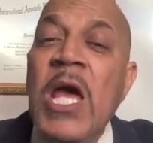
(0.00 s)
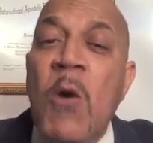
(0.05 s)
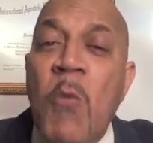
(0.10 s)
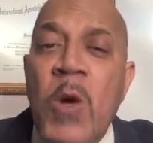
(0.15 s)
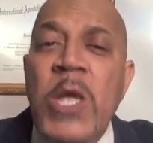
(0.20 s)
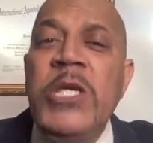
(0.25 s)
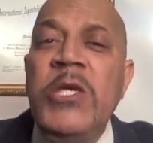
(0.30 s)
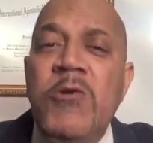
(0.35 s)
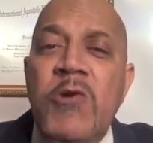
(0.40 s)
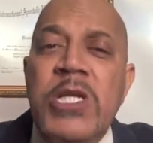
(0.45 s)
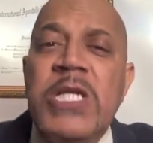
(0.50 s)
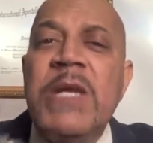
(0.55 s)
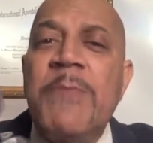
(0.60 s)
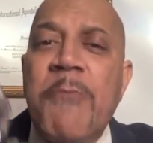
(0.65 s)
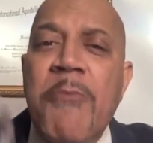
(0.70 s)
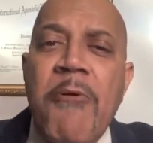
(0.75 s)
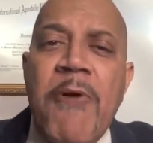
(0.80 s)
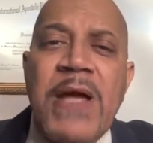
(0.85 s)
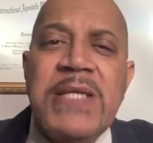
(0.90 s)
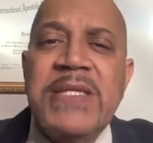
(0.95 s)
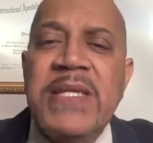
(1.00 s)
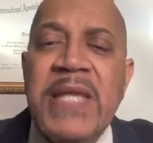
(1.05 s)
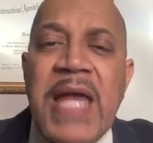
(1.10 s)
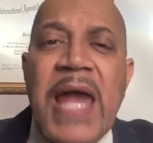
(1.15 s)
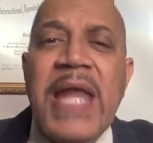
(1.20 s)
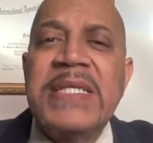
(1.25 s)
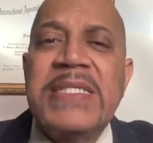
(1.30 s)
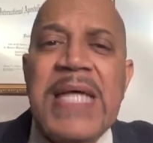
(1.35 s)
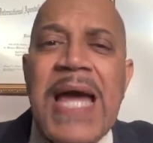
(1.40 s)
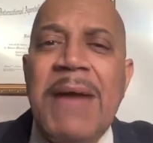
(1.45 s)
When you're depressed, a
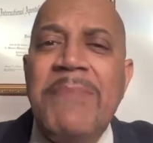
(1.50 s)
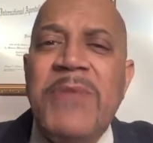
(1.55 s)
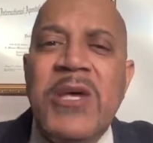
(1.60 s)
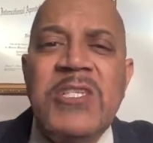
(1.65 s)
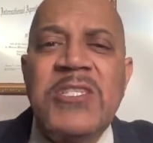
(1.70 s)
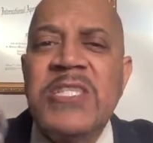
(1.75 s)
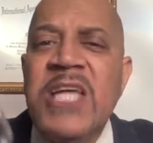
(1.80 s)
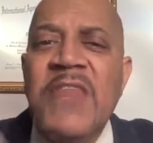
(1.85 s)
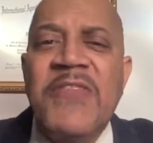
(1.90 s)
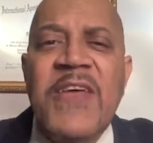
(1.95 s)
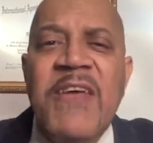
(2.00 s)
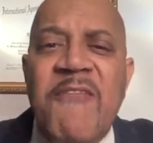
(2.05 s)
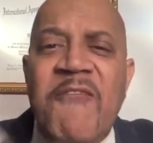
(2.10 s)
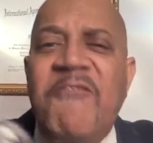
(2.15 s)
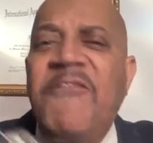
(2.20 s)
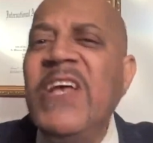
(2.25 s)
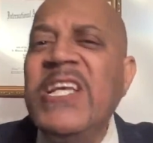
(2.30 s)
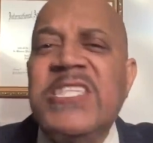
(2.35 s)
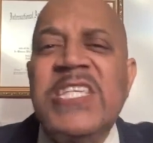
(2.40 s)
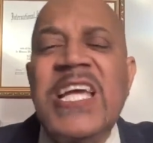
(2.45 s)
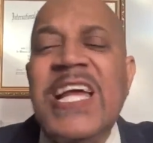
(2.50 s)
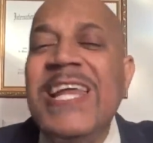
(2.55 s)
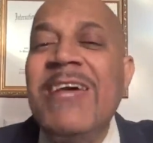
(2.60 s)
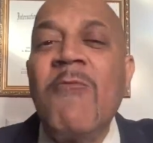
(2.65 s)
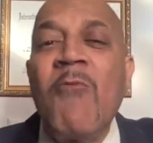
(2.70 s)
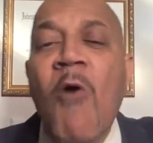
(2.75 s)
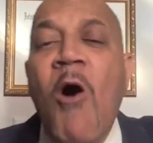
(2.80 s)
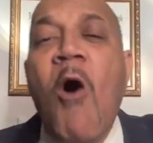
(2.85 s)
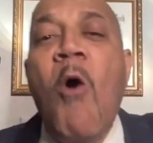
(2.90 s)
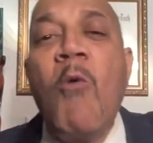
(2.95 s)
lot of times there's nothing physically
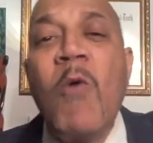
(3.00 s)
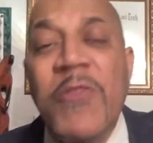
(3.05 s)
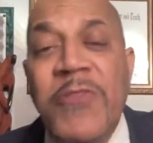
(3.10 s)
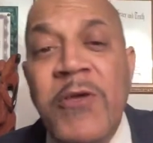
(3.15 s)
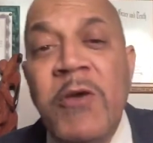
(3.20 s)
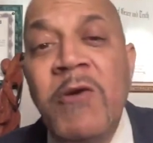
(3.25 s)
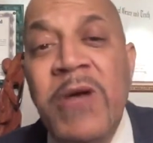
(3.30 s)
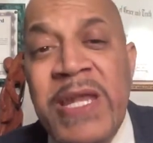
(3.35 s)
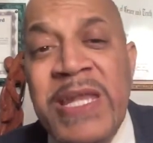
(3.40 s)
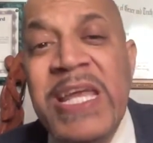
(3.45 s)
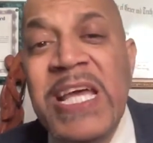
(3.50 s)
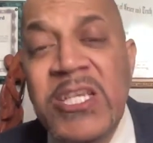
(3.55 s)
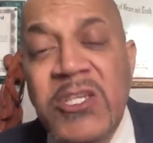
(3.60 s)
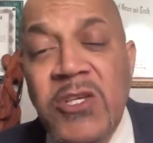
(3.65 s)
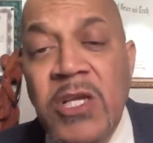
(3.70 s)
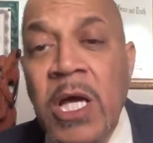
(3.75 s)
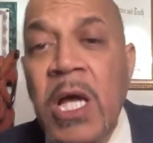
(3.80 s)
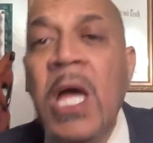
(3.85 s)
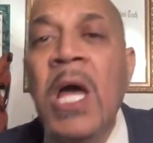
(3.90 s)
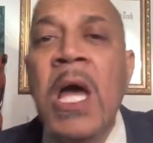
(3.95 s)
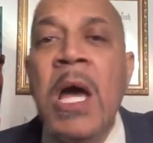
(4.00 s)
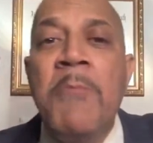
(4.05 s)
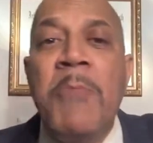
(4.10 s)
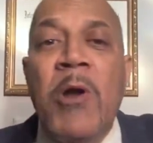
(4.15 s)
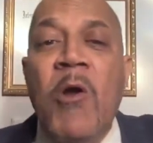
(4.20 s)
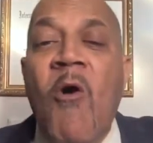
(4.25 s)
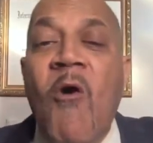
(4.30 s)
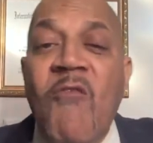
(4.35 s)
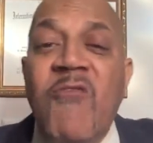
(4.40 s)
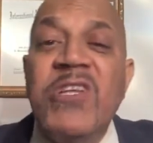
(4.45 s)
wrong with you initially,
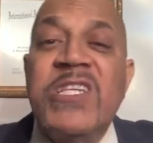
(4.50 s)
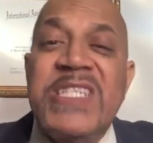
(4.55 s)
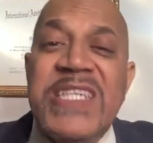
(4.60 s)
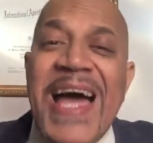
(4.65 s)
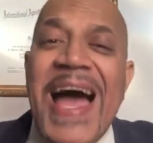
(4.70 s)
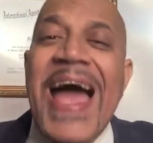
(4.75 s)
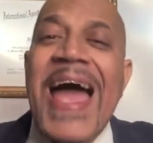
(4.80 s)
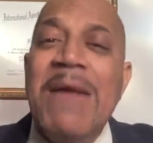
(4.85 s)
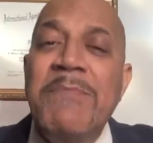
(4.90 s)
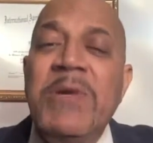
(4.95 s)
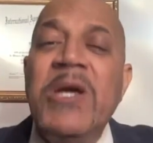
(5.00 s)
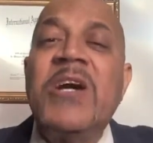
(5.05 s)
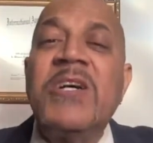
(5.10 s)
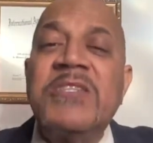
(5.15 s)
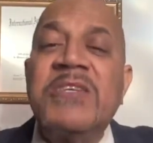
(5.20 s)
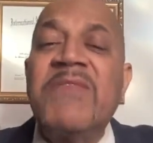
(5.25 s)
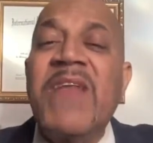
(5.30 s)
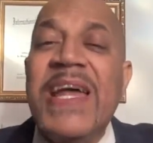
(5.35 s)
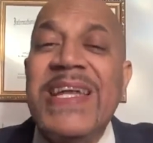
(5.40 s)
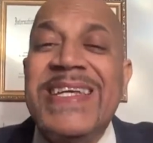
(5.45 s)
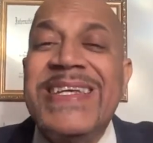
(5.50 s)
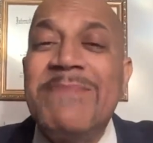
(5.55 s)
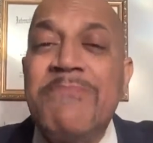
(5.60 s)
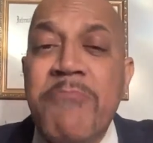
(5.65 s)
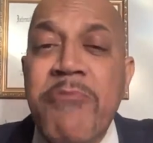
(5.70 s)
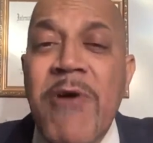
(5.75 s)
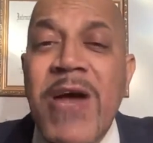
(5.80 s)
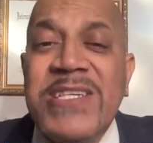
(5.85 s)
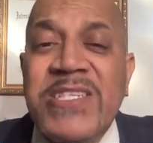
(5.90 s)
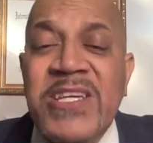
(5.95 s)
but over time, because of that
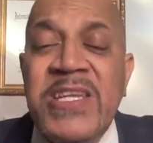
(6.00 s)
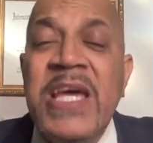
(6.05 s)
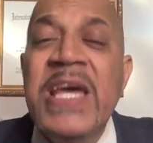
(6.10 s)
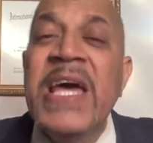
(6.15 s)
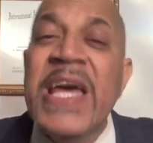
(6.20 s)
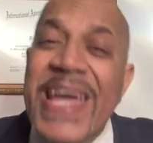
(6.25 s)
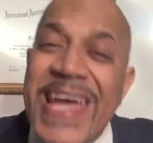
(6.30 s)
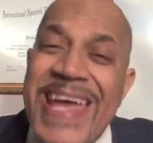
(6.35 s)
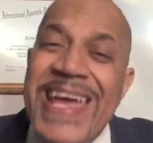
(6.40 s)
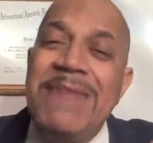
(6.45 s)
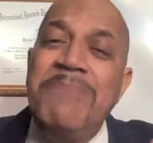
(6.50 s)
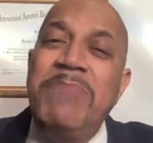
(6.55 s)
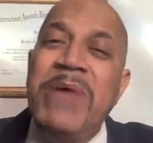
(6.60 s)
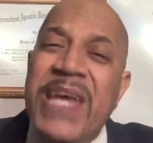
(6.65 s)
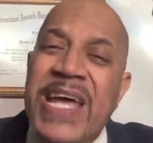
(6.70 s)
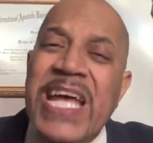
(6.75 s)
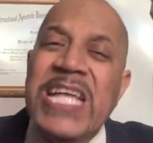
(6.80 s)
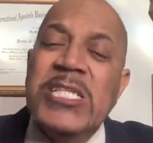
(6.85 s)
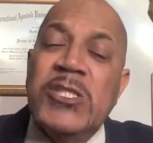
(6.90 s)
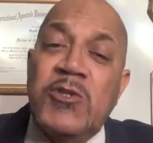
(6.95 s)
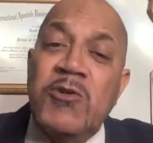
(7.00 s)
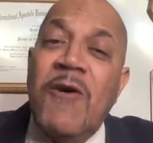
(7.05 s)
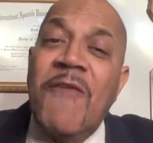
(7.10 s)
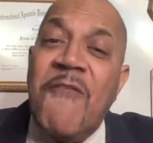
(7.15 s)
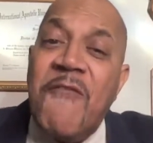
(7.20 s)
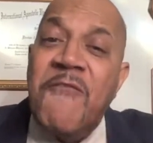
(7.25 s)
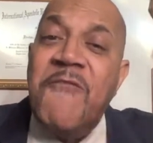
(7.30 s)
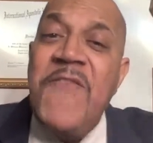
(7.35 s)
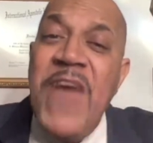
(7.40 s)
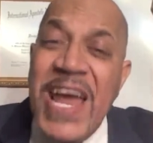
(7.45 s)
depression, it begins to
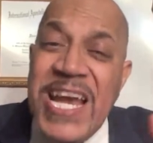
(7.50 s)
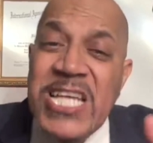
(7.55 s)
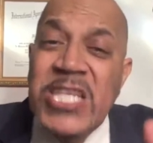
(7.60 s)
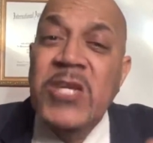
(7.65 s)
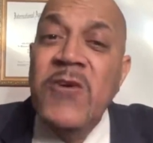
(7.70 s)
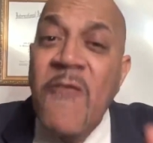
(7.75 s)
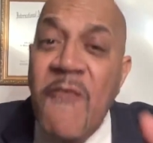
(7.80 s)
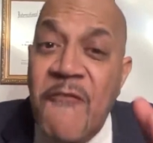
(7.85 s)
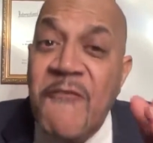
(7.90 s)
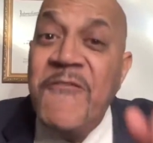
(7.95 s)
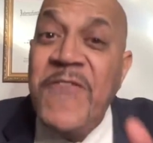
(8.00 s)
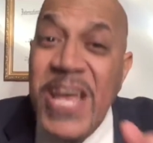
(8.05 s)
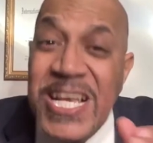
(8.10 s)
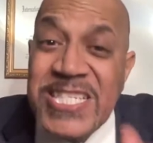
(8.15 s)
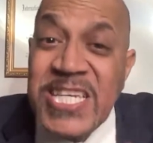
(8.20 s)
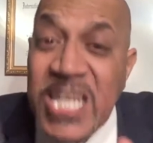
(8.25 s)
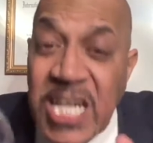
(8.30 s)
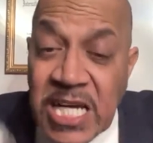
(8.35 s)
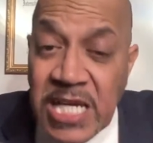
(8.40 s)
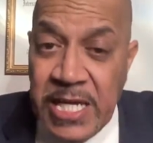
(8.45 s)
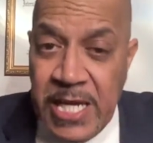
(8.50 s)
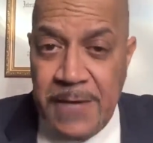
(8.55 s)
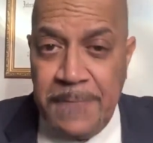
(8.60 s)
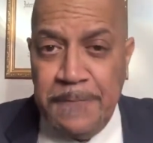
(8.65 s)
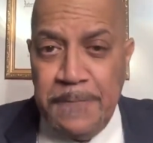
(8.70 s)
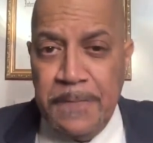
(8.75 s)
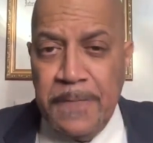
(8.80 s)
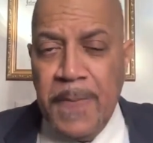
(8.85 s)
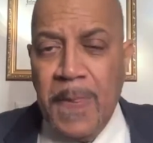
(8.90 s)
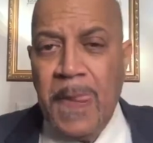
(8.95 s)
affect you physically
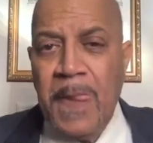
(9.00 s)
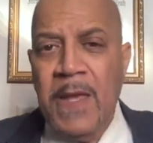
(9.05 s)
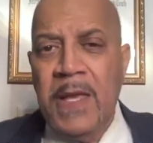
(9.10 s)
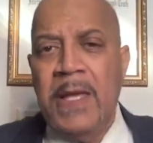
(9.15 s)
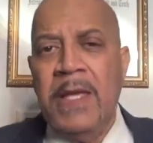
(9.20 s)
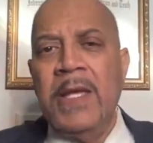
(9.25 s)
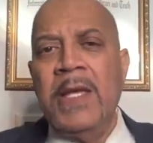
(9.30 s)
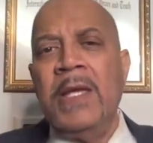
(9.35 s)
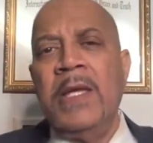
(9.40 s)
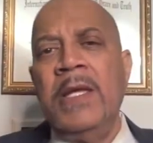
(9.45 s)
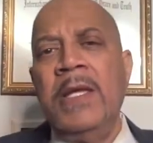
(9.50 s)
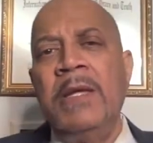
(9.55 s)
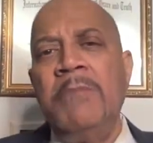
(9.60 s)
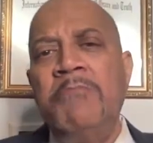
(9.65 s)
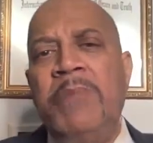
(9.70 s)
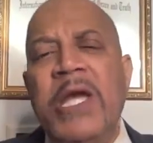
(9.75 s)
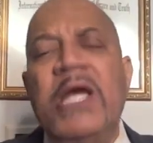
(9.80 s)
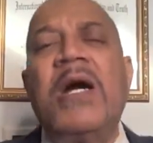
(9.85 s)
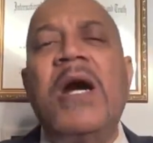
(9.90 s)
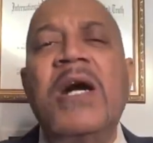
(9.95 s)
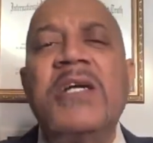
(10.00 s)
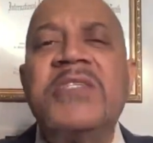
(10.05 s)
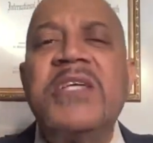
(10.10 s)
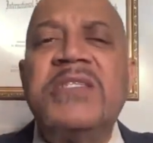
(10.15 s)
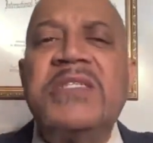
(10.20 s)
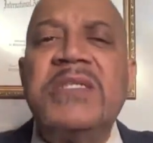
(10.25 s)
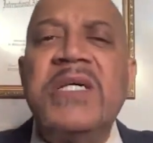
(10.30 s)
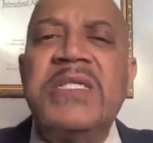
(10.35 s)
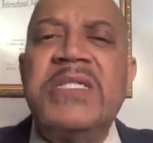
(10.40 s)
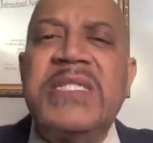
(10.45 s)
because
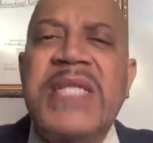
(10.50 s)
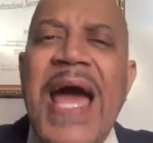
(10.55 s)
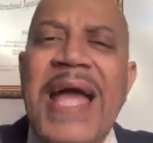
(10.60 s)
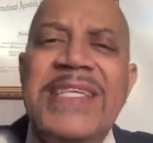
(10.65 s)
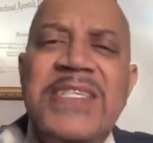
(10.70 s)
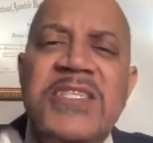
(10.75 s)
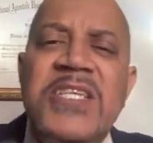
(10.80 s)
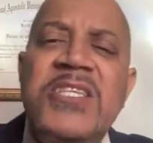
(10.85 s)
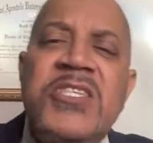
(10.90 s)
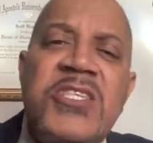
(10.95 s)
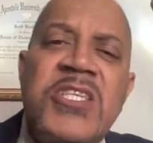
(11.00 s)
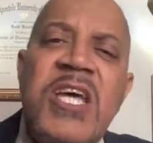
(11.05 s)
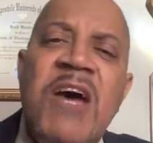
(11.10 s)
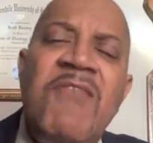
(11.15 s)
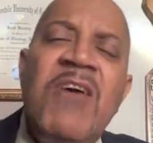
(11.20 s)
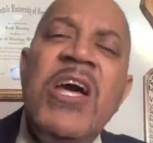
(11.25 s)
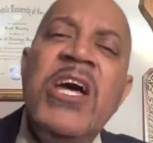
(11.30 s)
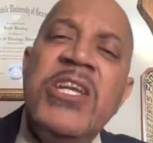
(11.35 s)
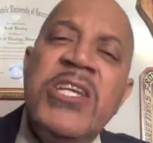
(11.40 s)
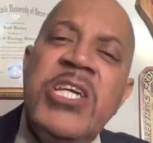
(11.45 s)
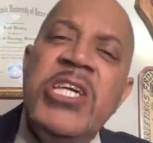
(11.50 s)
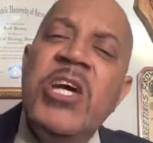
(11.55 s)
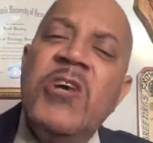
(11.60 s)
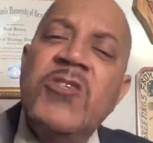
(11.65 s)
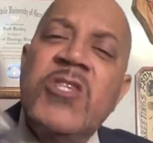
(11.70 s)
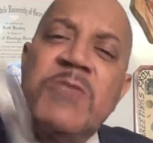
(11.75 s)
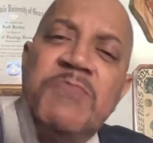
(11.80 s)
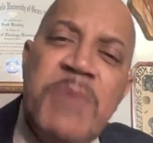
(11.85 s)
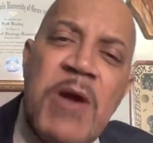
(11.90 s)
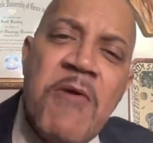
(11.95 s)
it's attached itself to your
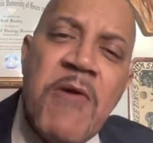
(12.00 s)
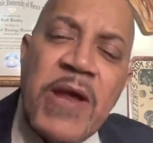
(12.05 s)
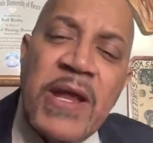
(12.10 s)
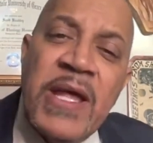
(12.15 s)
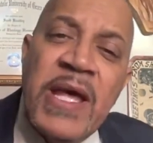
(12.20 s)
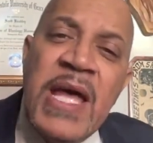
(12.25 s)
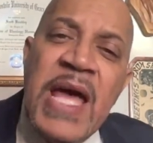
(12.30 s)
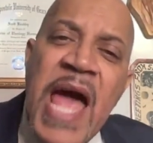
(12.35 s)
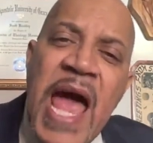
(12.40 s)
spirit.